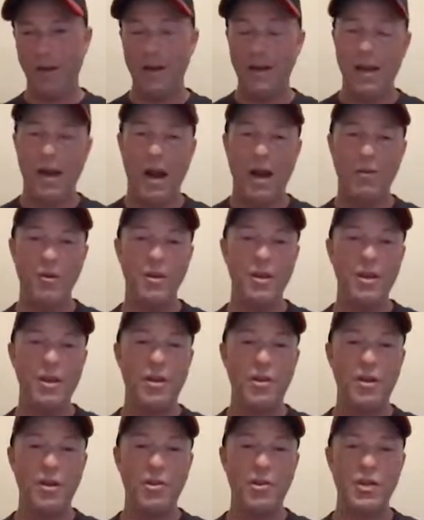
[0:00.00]
I really
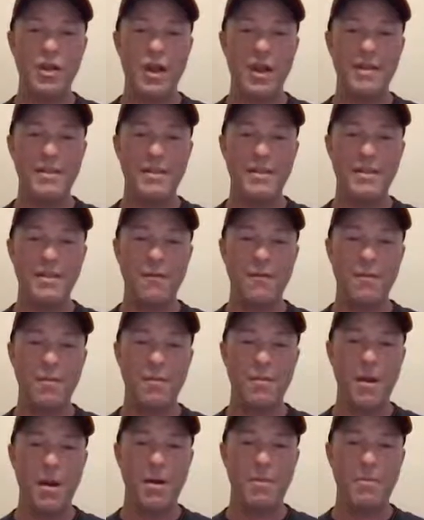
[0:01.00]
encourage you guys to sit for the
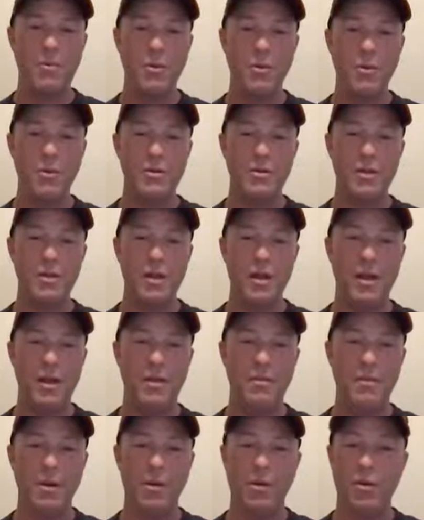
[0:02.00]
mock boards.
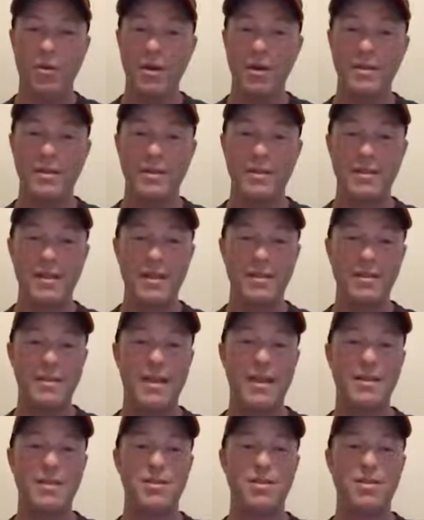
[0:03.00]
They were a great success
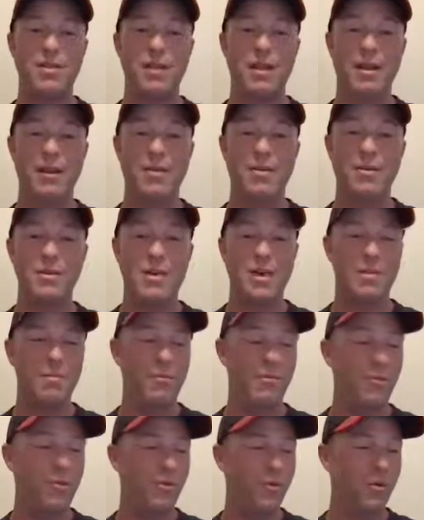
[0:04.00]
last year, like I was saying
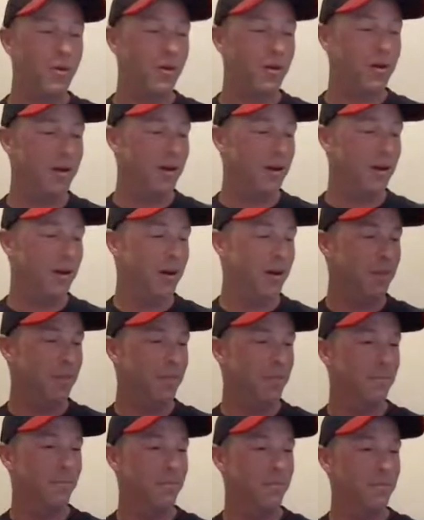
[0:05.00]
before.
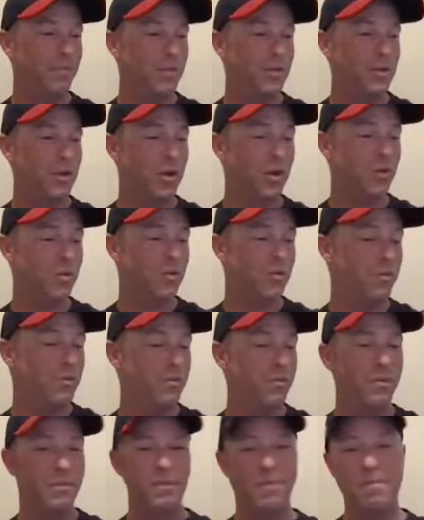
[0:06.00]
So
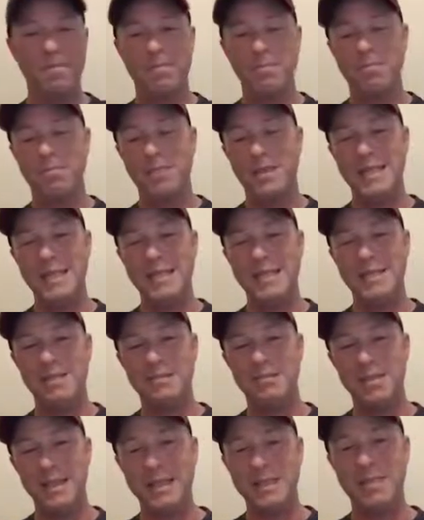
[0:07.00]
please,
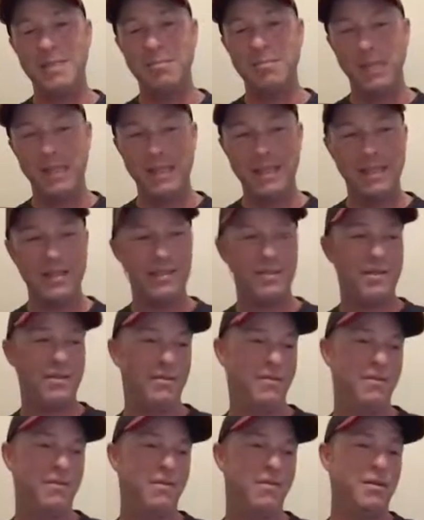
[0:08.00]
please, please,
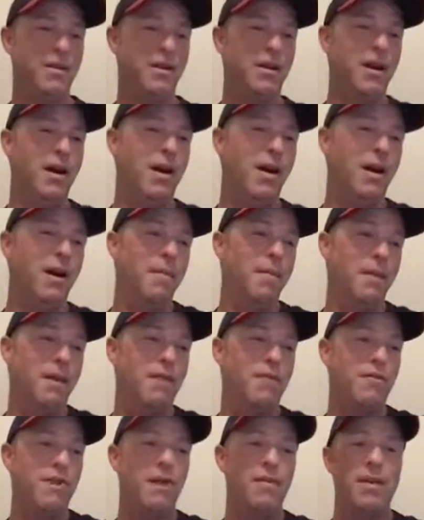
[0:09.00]

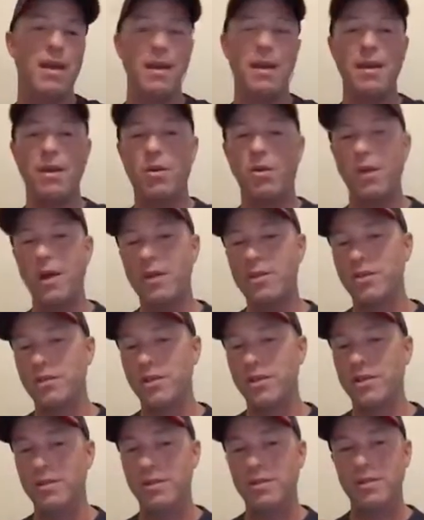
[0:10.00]
if you have any
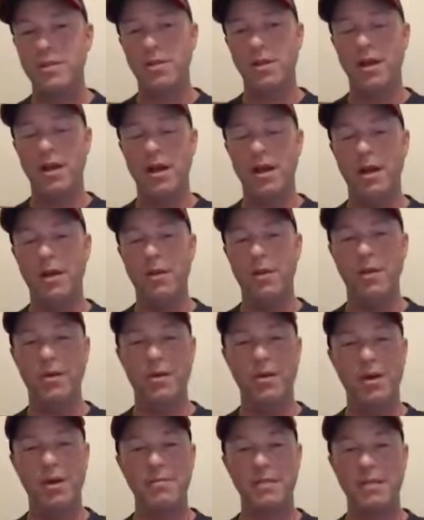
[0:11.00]
questions, whether it
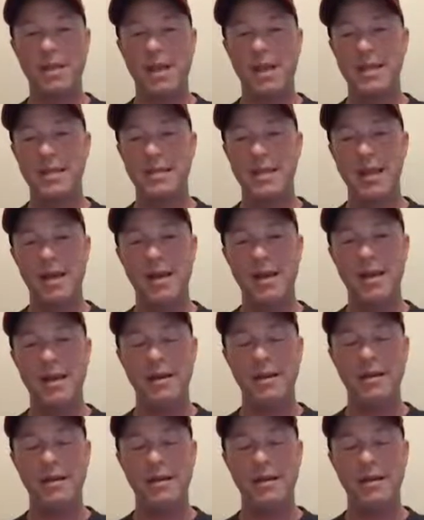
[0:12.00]
comes to ATON,